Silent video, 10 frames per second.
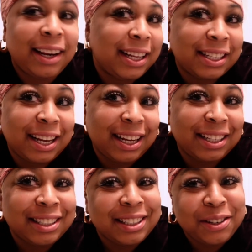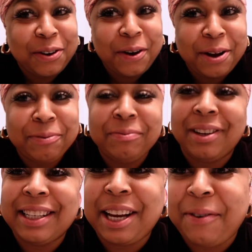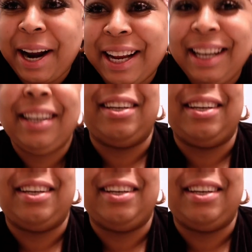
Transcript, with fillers: let's get, you know, let's get ready.